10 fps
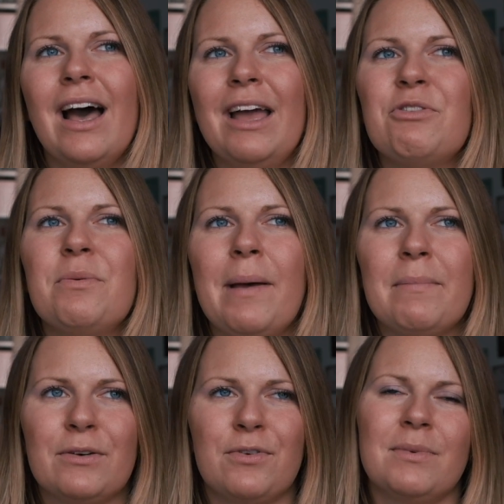I
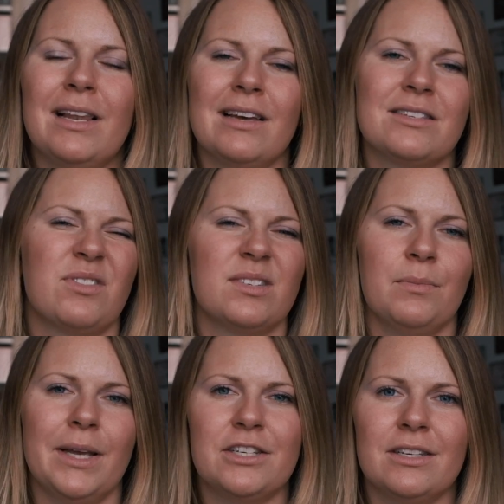remembered from the last
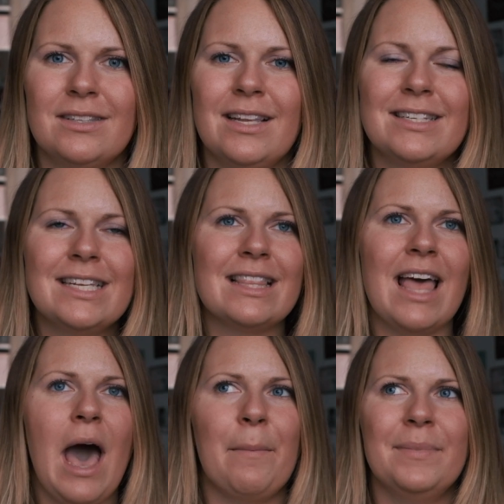transformation that didn't
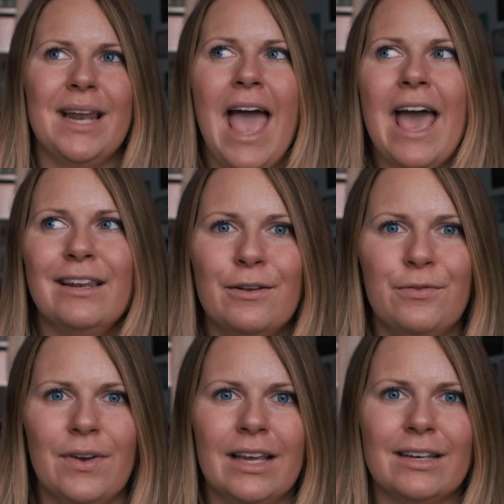happen
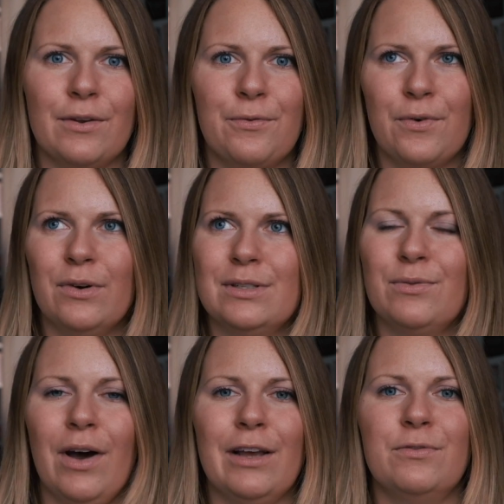anything the
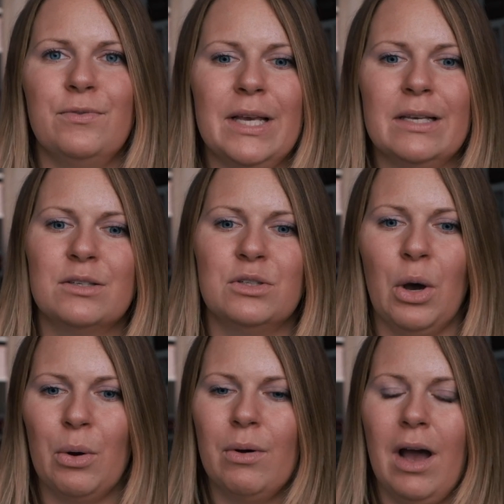first 5 weeks,
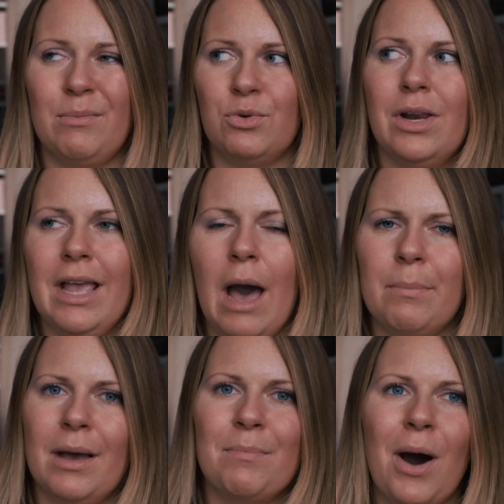so I'm really
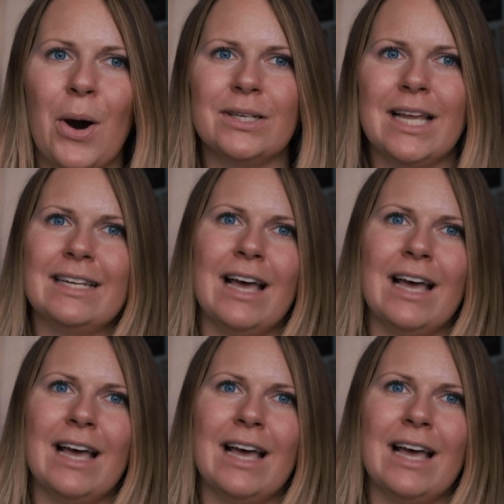happy about that.